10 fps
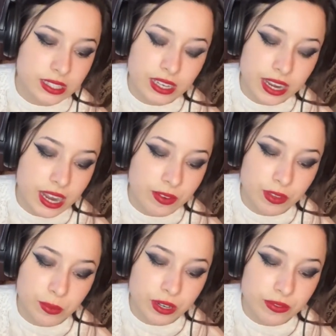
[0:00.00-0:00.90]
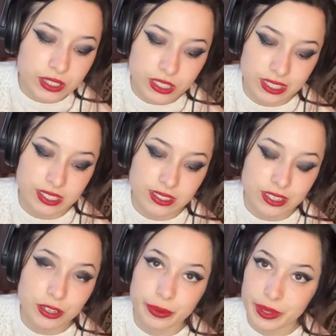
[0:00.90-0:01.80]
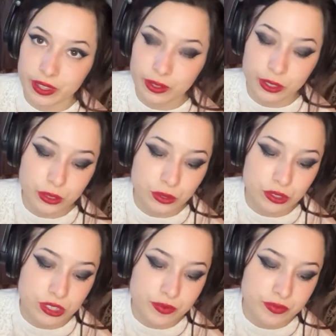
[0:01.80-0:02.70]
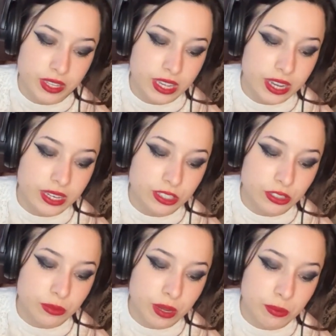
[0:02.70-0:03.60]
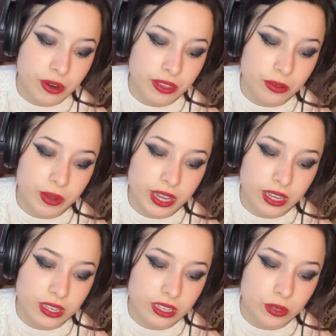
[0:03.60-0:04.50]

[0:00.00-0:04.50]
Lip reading: did I have the privilege see her with it loose, and it took my breath away.